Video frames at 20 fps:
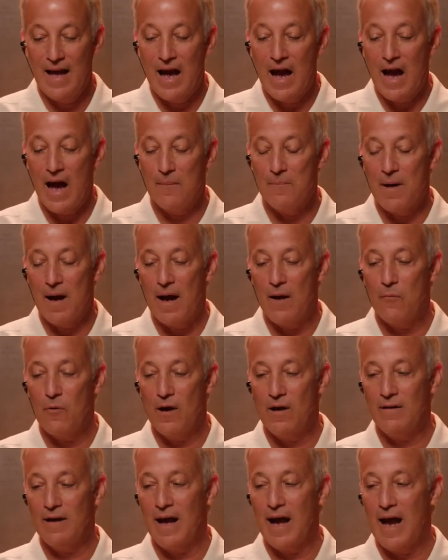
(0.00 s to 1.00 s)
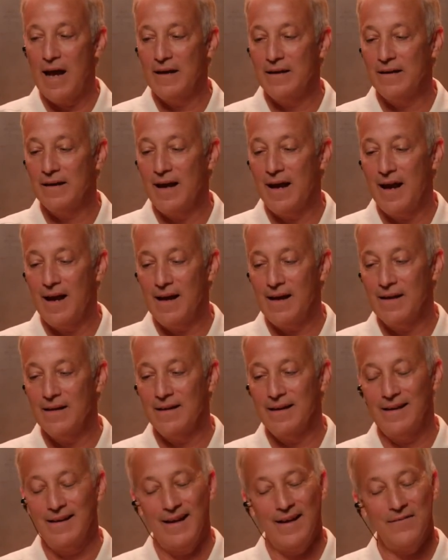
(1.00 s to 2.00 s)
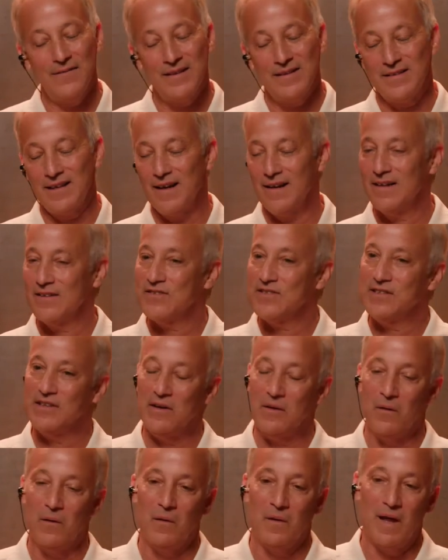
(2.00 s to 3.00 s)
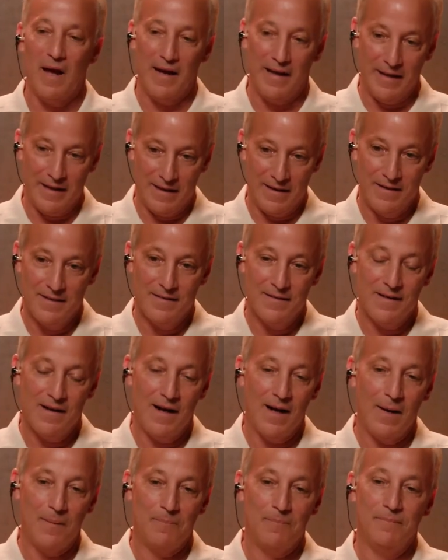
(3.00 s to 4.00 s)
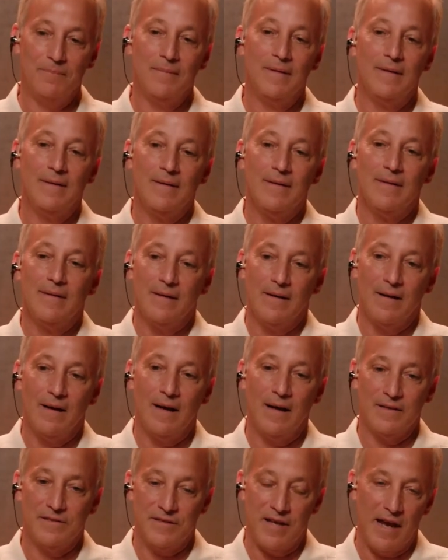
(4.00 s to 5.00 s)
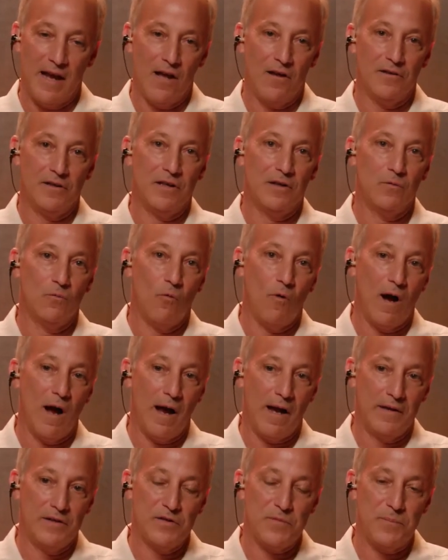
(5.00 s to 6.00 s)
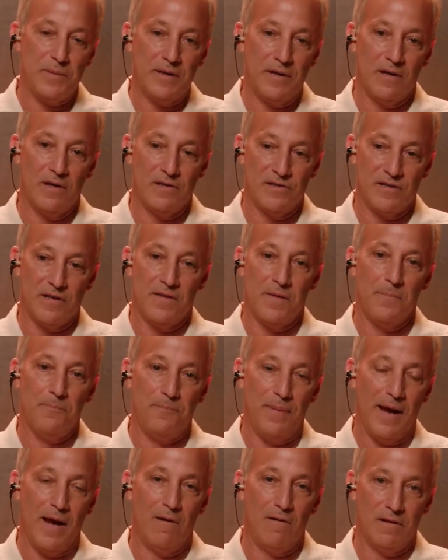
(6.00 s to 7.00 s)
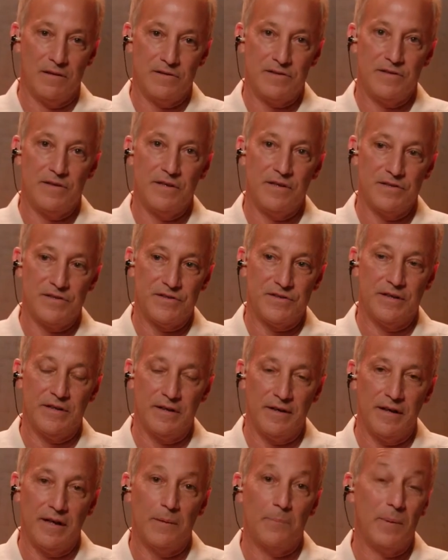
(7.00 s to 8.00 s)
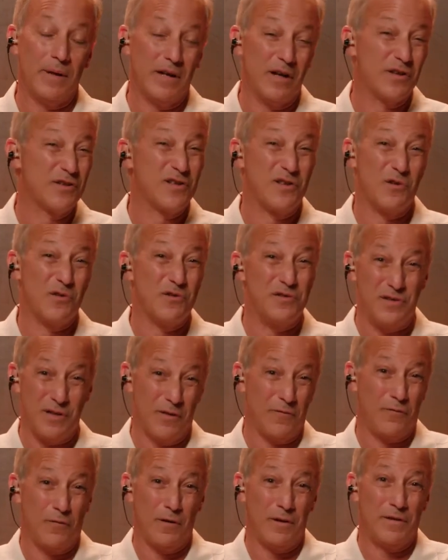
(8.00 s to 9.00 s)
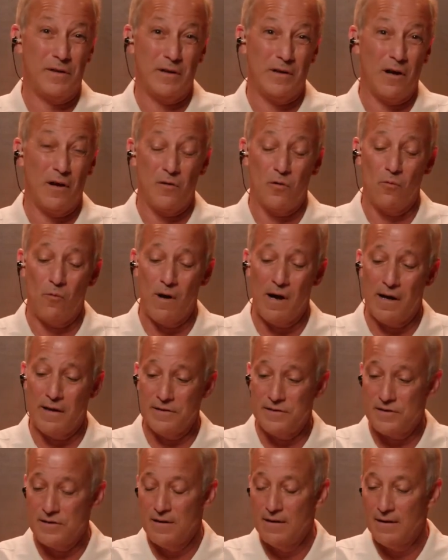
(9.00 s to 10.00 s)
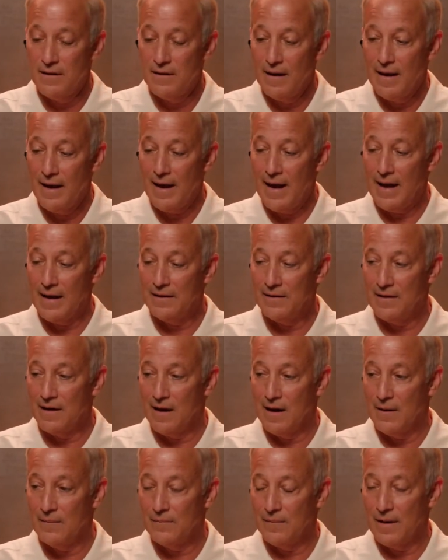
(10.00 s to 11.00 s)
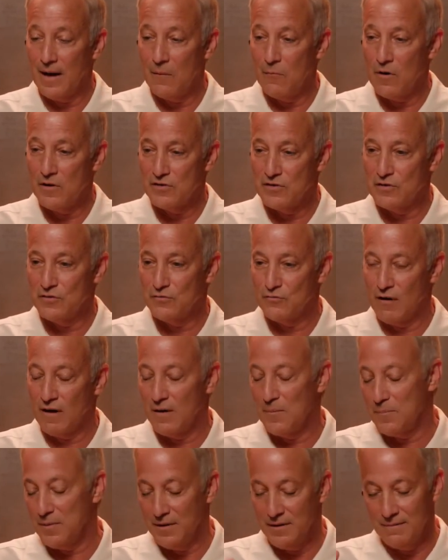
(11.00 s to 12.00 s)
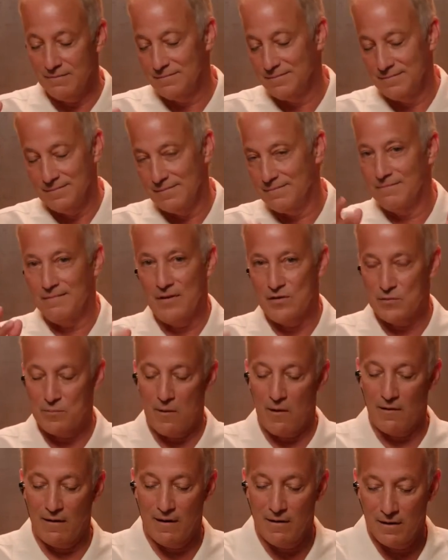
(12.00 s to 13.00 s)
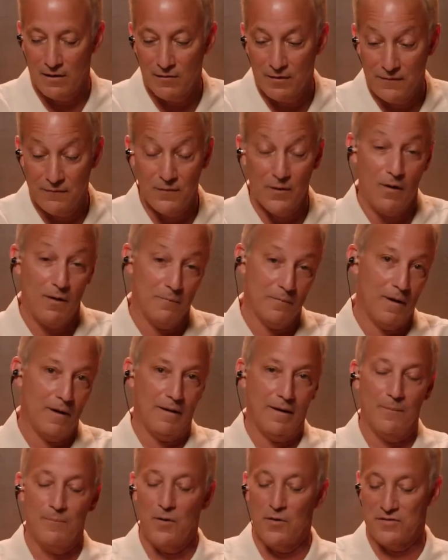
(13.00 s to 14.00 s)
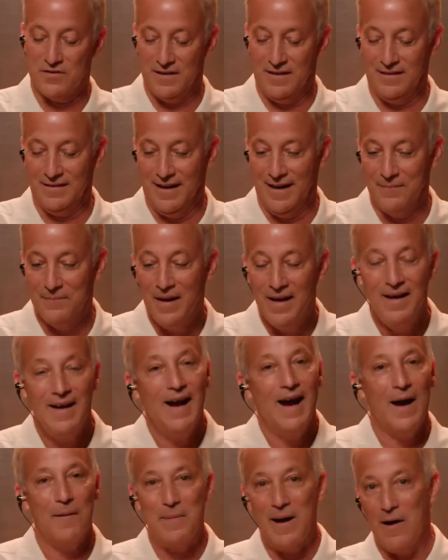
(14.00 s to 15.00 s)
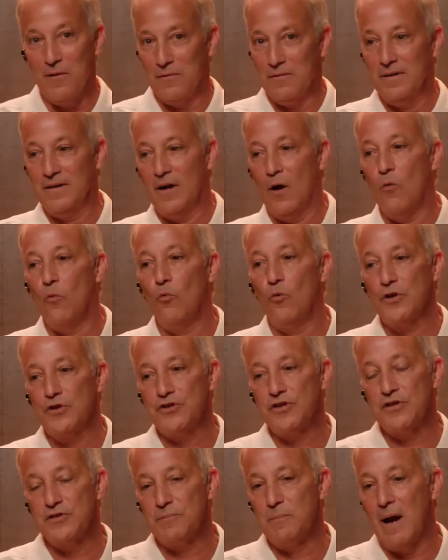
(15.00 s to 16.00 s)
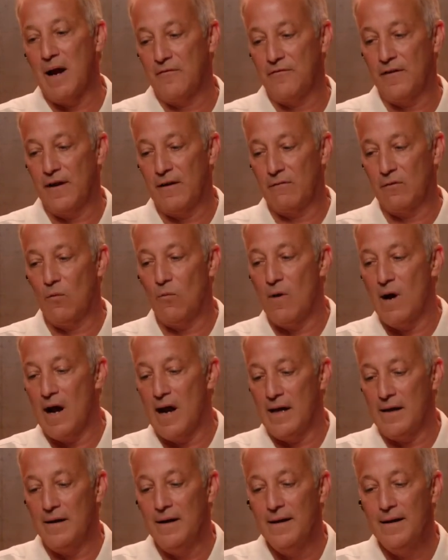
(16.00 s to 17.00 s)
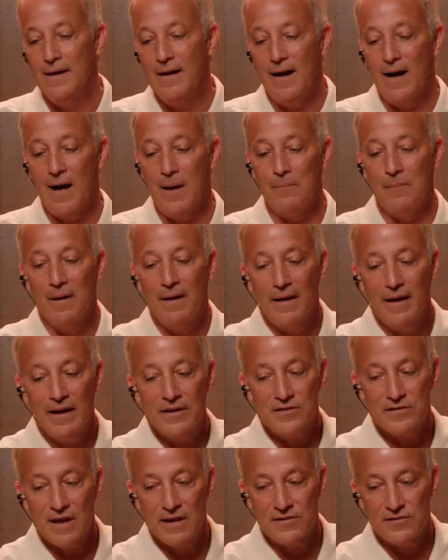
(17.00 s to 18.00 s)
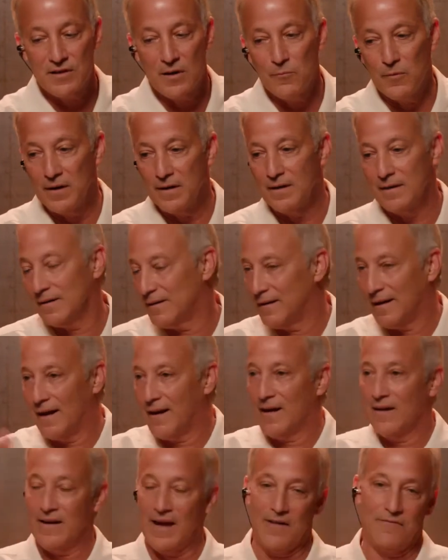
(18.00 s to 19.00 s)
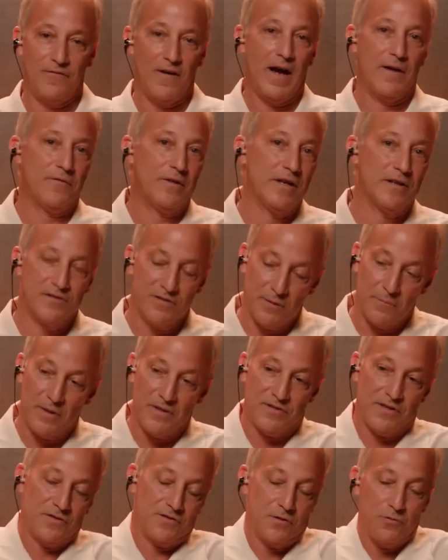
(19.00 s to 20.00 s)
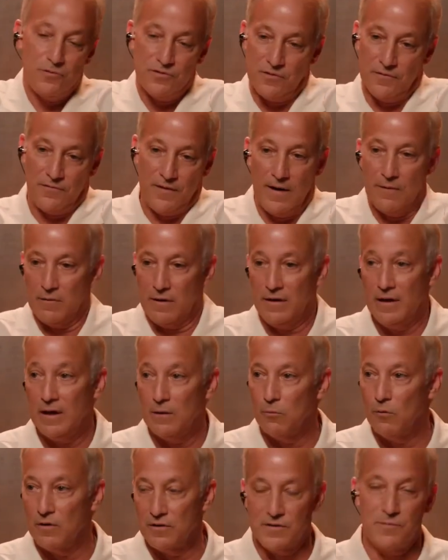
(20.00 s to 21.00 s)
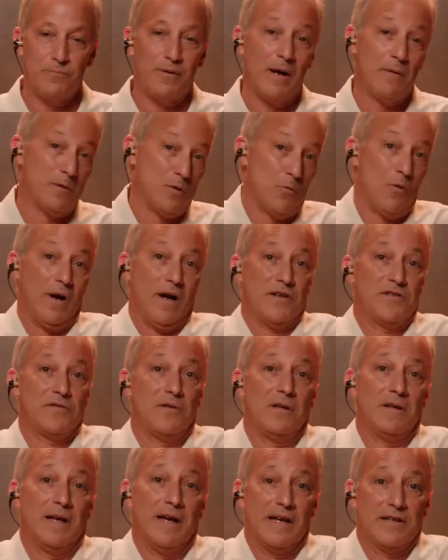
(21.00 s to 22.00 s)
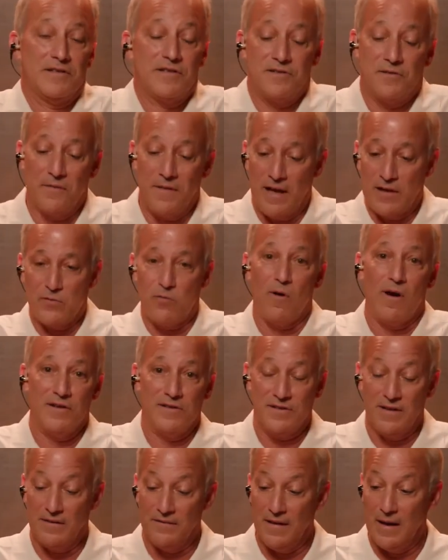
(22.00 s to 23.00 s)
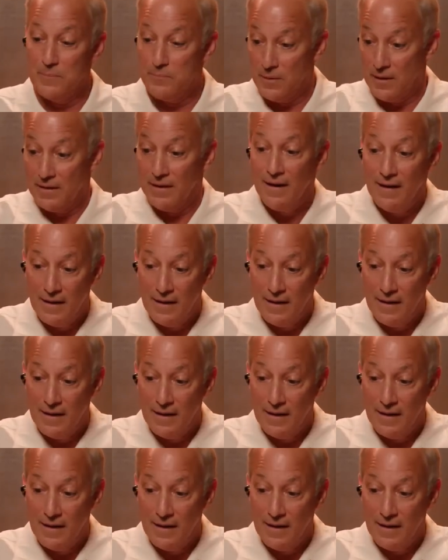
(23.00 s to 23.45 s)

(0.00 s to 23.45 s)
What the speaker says: Well, I have a tendency to like Italian wines because of the balance, the acidity, and because they're different than other wines. And I wasn't trying to be a smart aleck, even though I am most of the time, about, which is my favorite wine. It's like someone, I got 5 kids. Somebody says, who's your favorite kid? Well, it's probably the one I saw last. So that's why I said that. But